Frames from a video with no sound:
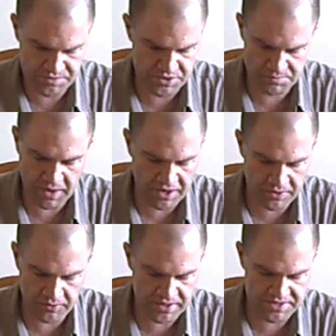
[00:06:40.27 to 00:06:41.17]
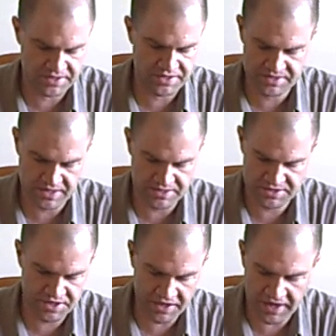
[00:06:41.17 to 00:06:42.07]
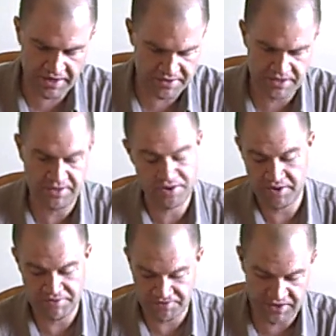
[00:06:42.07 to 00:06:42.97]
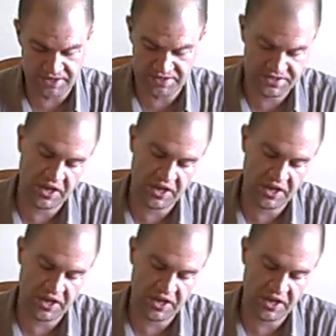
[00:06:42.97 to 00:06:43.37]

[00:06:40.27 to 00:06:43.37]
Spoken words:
just by coincidence, that I stuck an Allen key in there and it fits.